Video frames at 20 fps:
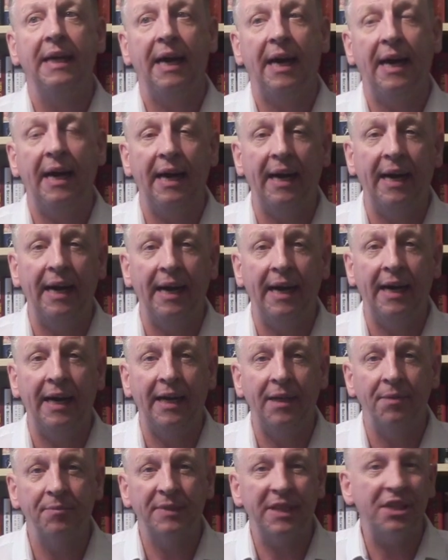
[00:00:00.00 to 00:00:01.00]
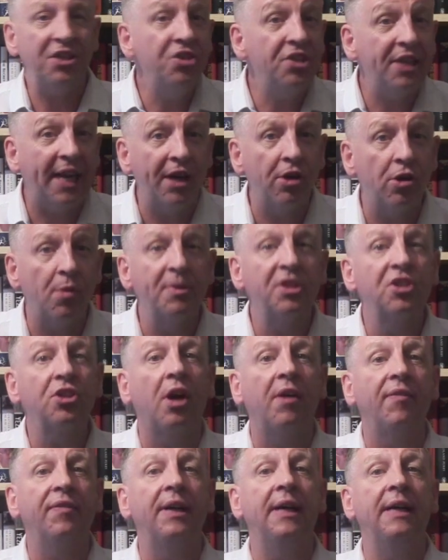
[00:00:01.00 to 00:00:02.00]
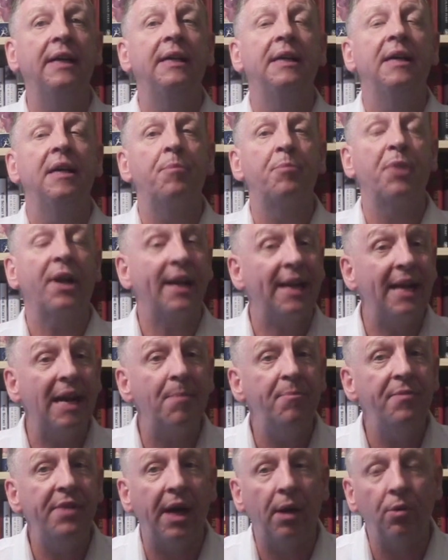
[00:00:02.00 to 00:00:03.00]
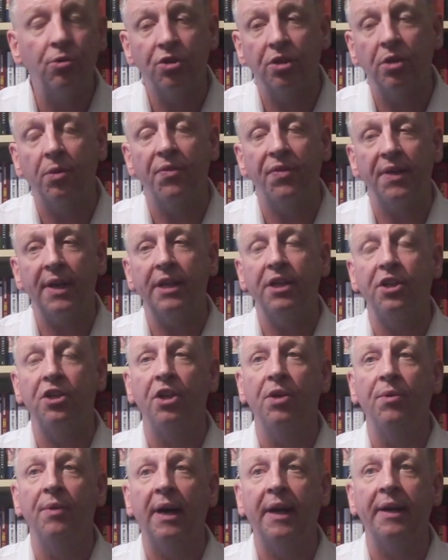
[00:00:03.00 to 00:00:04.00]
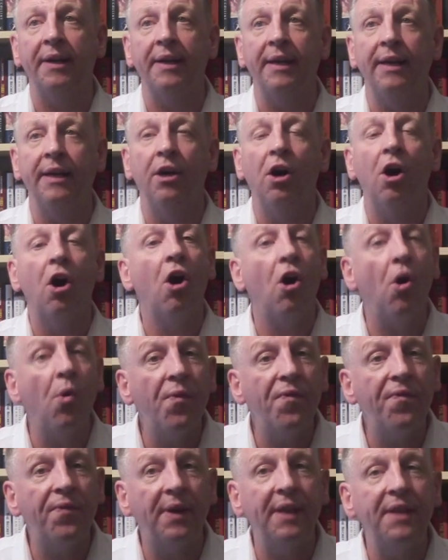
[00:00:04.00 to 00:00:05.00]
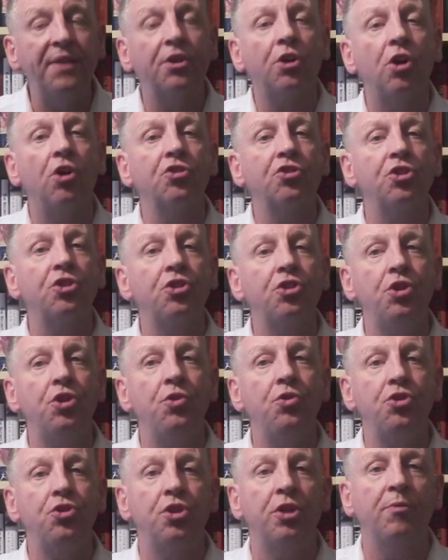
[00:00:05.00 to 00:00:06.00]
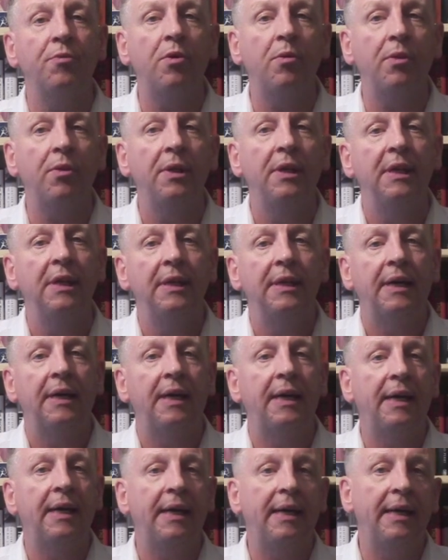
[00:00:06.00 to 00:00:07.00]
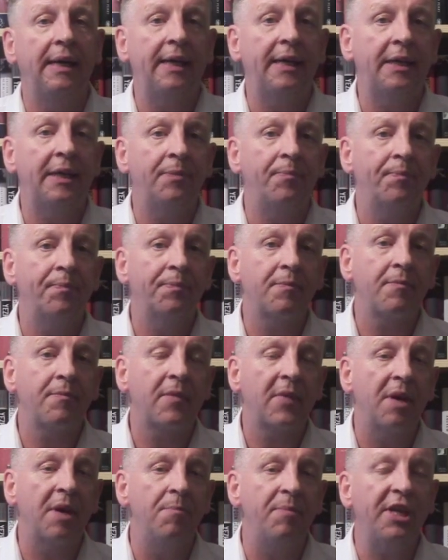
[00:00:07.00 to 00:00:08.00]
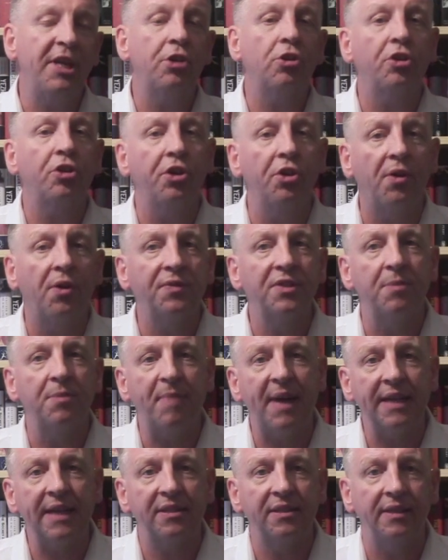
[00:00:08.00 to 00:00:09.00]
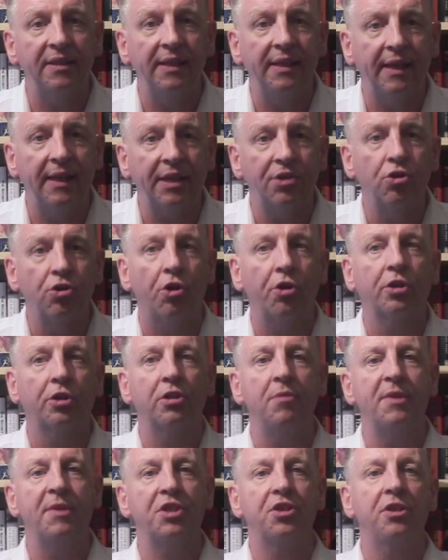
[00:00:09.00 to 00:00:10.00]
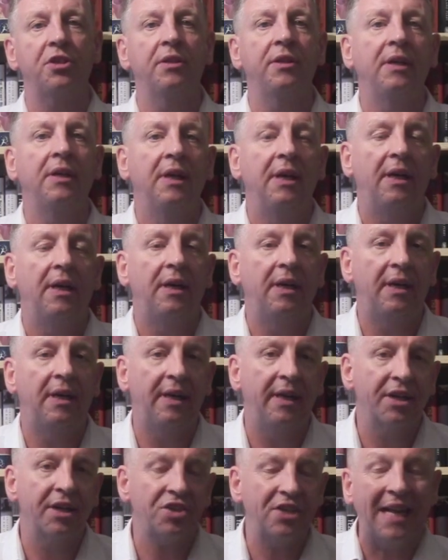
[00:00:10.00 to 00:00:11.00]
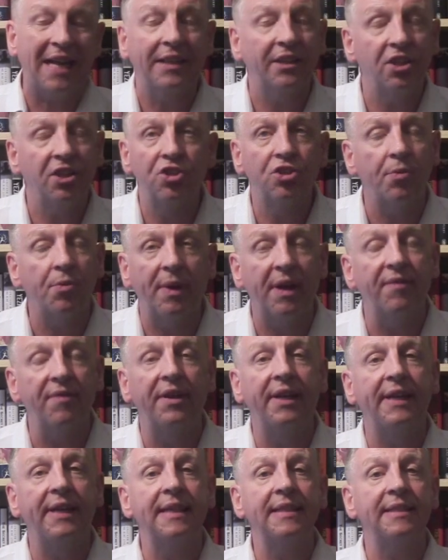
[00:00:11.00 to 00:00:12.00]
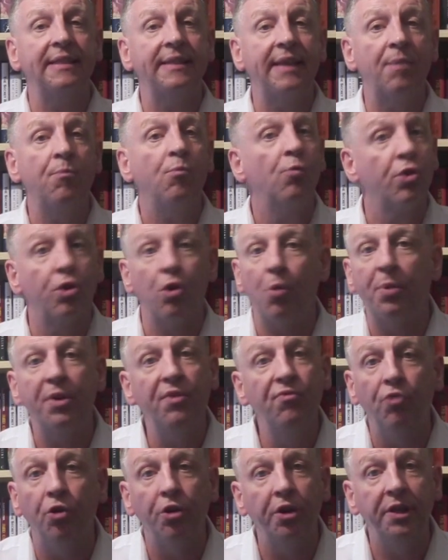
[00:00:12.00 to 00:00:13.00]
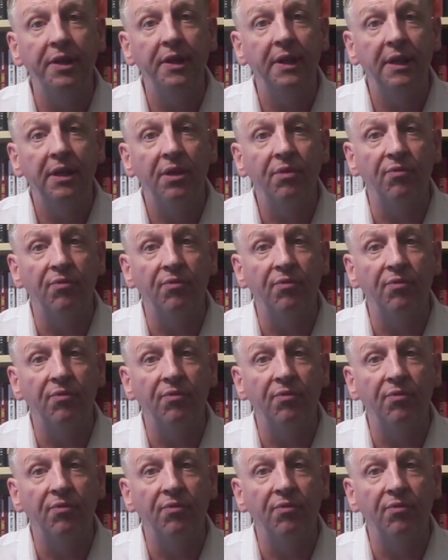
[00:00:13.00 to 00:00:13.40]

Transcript: Uh, didn't take up his offer but I am now, so thank you. And uh, hopefully the Constitution will um, be good enough to pass the Electoral Commission uh, standards or whatever it is, and then we're up and running.